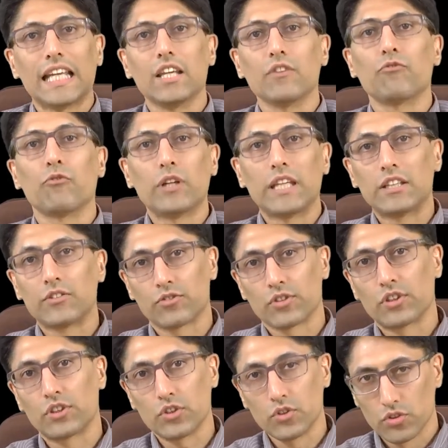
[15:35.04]
If we
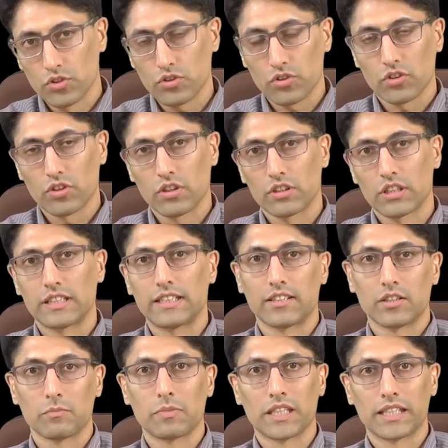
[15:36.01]
introduce the
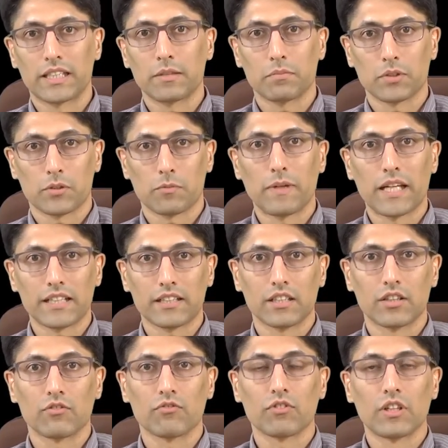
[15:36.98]
disability
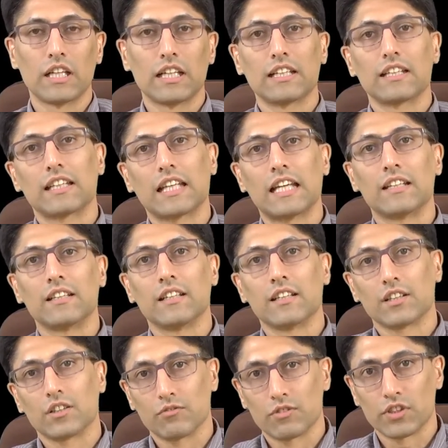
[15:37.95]
perspective, then
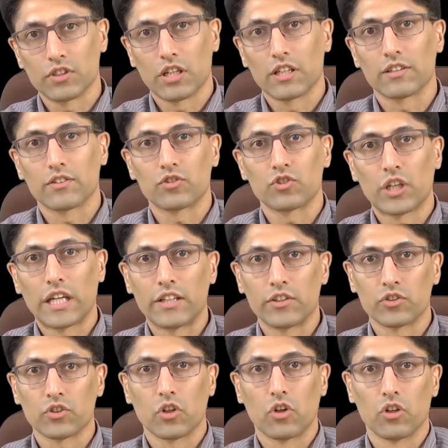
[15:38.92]
the results
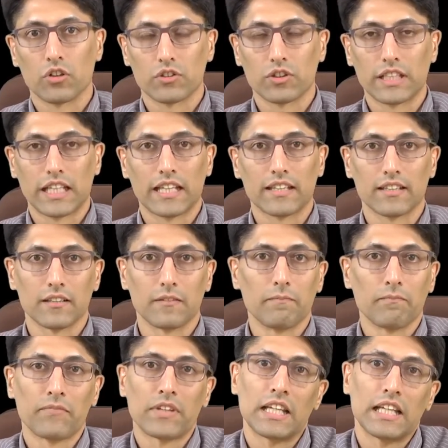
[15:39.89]
change altogether.
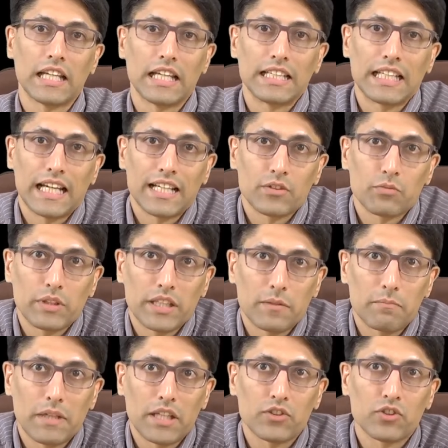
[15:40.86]
And as we
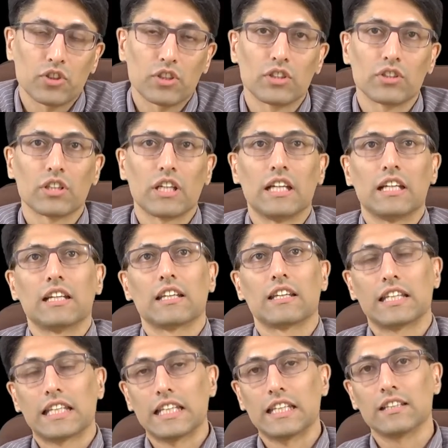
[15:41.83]
had mentioned,
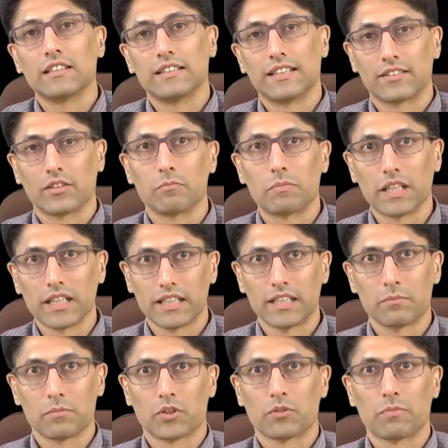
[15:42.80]
the
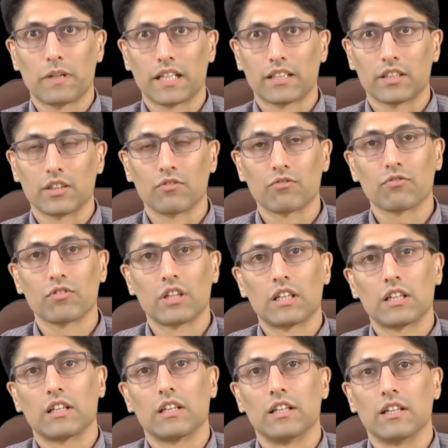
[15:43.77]
disability perspective
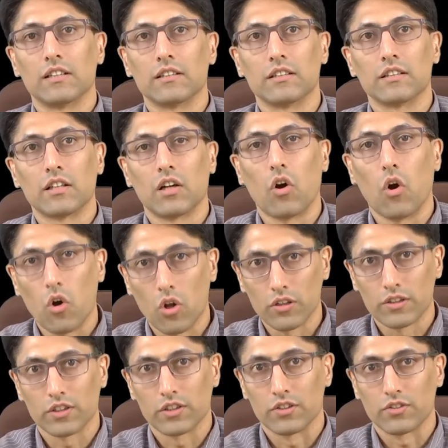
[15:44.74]
uh,
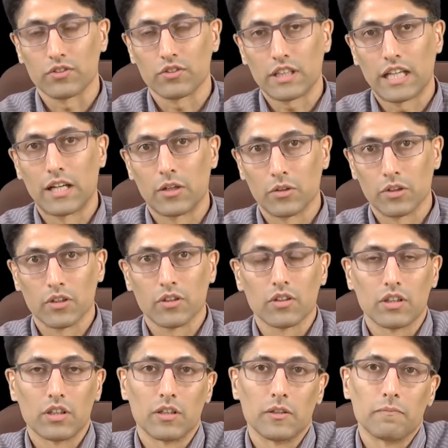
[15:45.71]
alters our
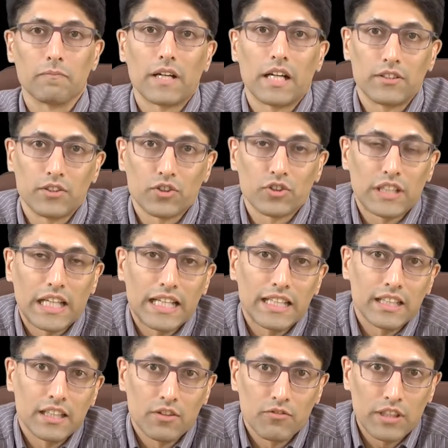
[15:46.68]
um,
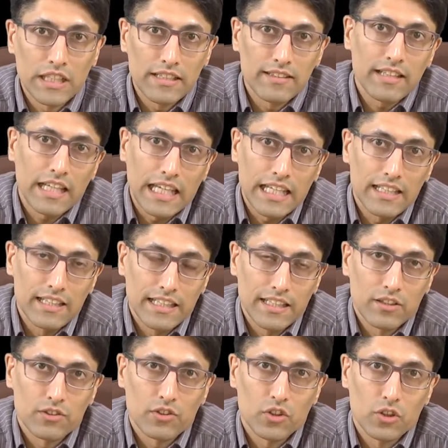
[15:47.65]
understanding of these key
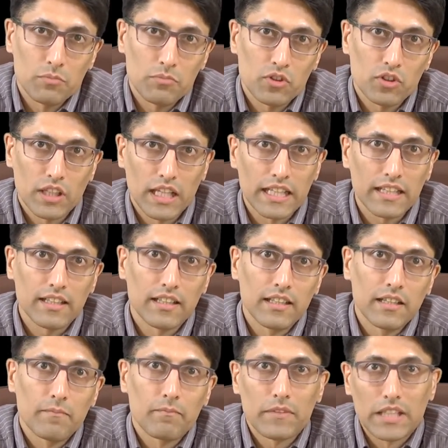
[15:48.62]
legal terms like
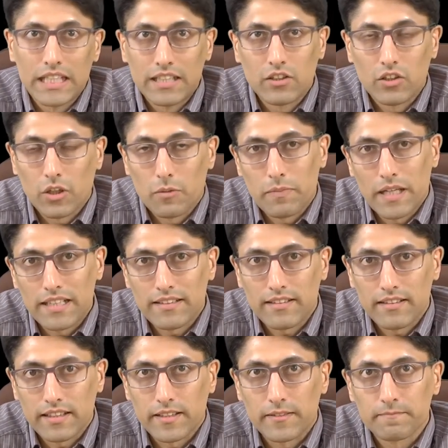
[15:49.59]
legal
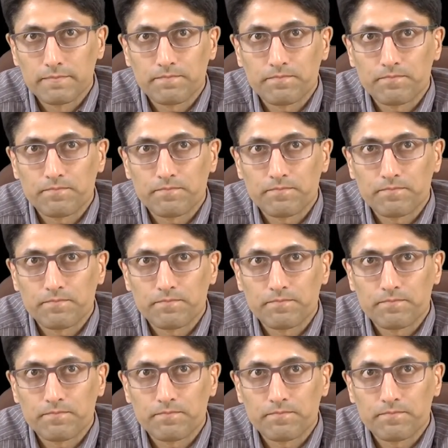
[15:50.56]
capacity.